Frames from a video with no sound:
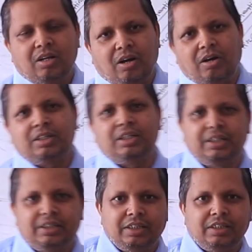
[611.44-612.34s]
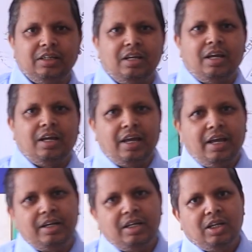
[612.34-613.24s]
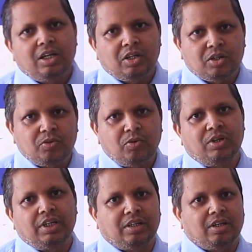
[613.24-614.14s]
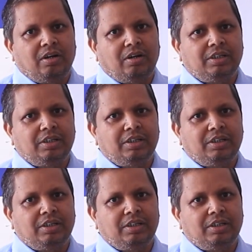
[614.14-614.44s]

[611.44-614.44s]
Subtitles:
On heating and cooling.